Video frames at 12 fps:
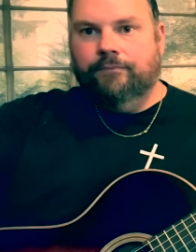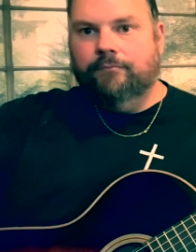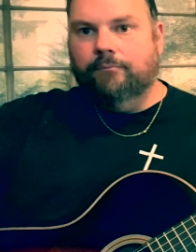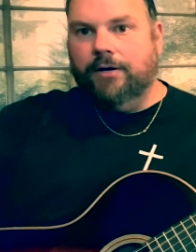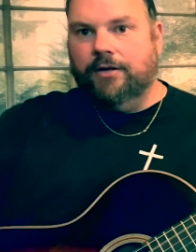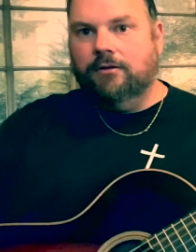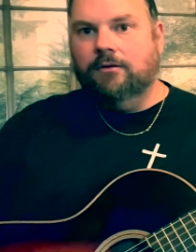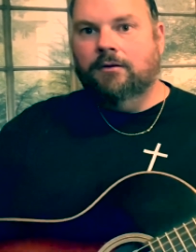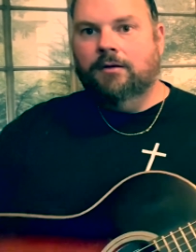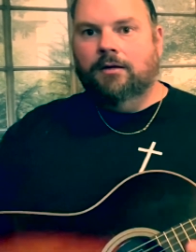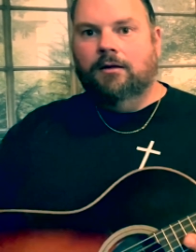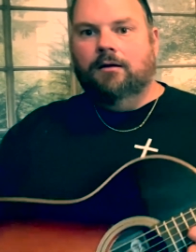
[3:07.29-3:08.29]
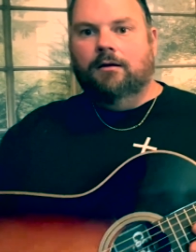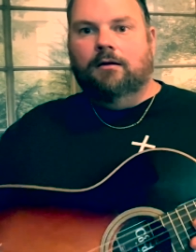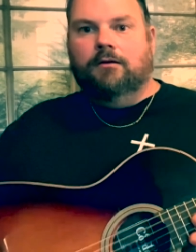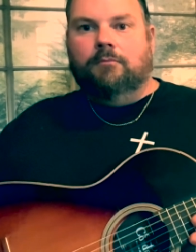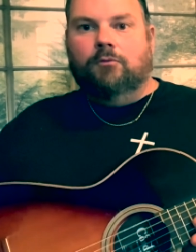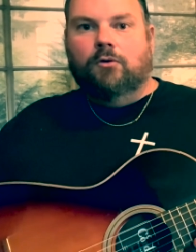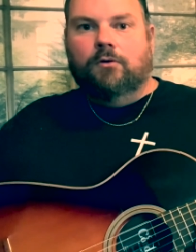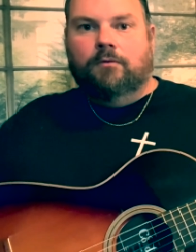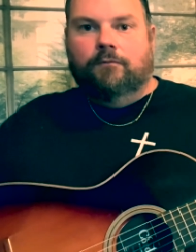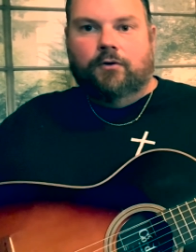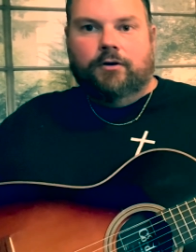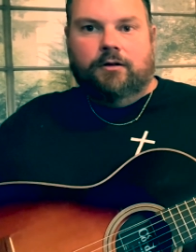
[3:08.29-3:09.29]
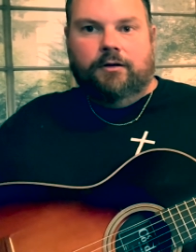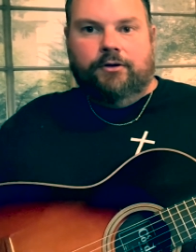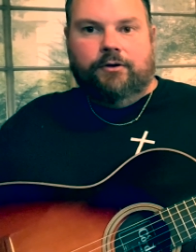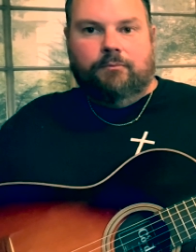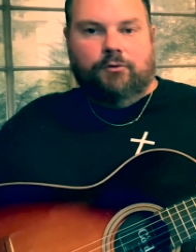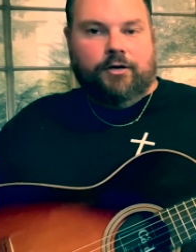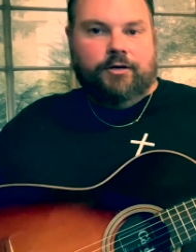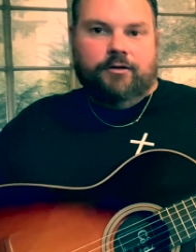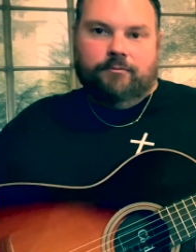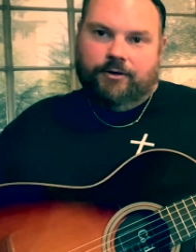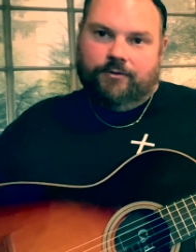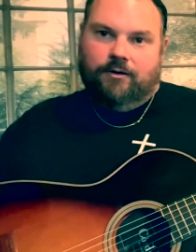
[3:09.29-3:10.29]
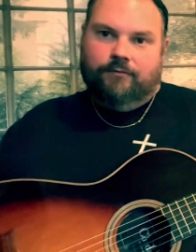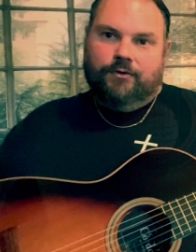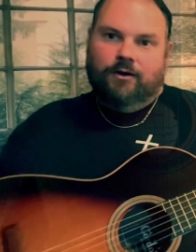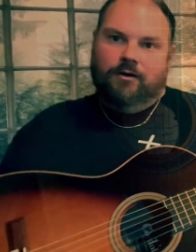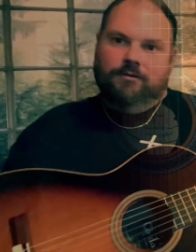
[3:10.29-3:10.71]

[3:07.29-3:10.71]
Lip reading: But the more vertically you can bring it in, the better off you are.